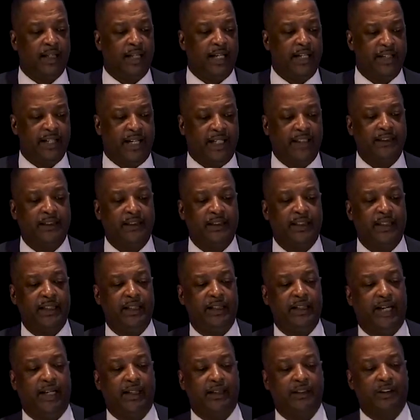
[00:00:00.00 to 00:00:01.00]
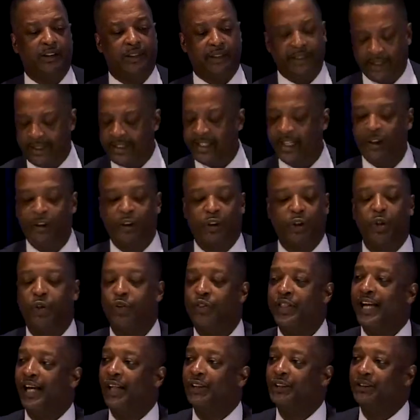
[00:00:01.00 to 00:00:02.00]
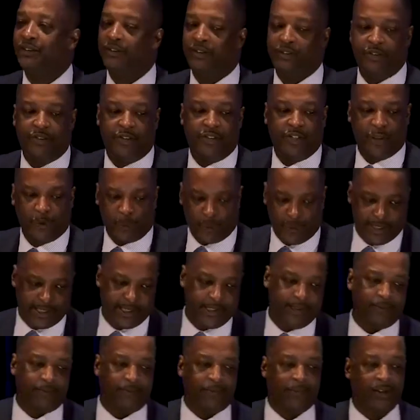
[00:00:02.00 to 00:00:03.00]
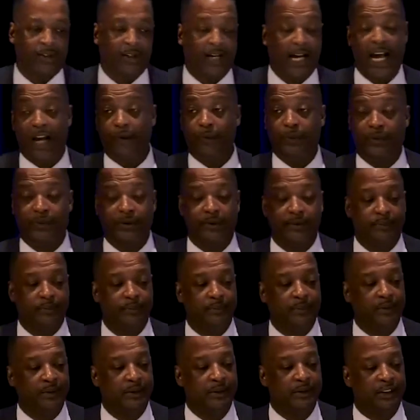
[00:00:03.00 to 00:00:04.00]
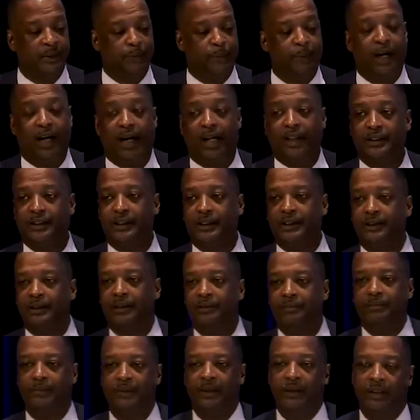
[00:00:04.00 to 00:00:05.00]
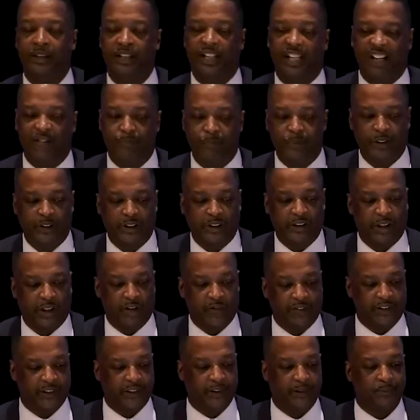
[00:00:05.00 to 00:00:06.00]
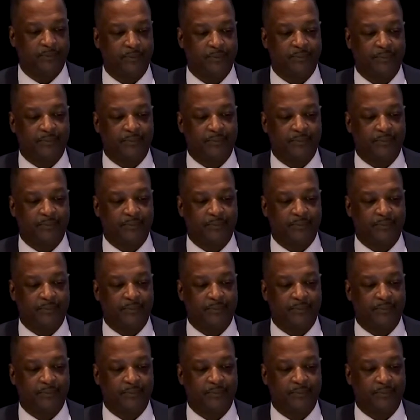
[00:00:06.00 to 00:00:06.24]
In the year 2003, Aaron departed government service